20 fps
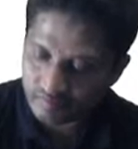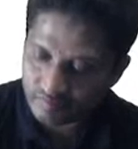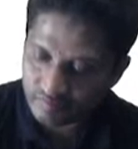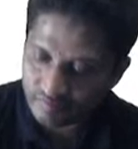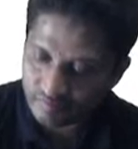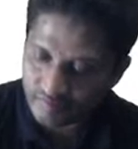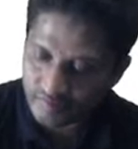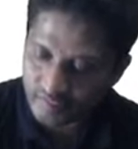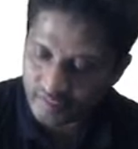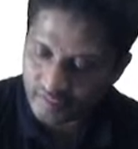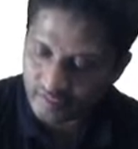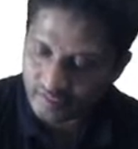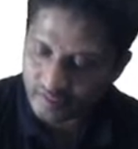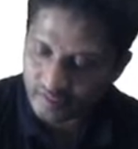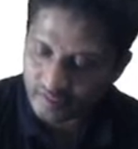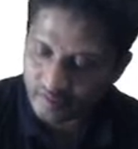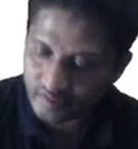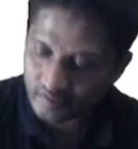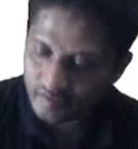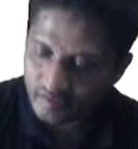15
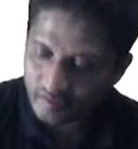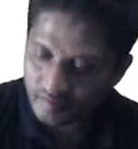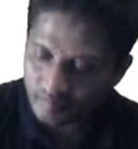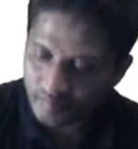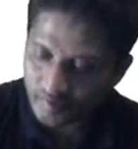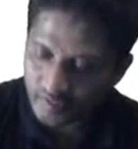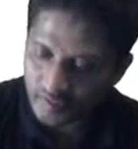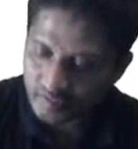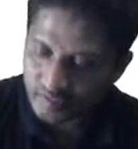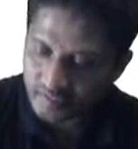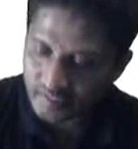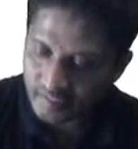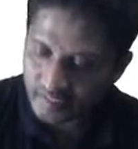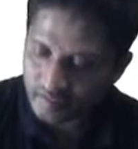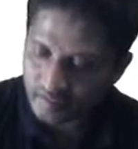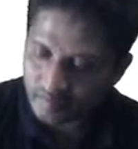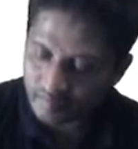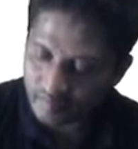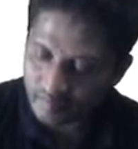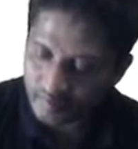plus
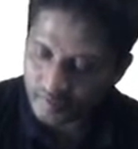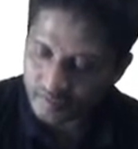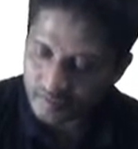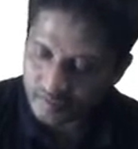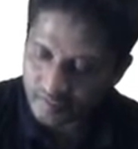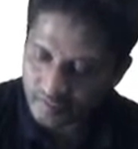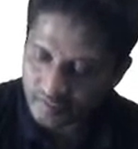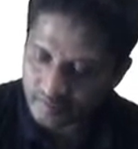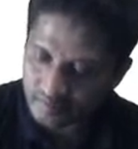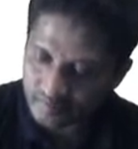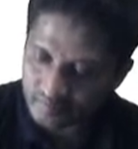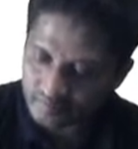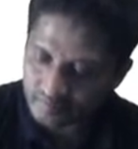10 plus 10 is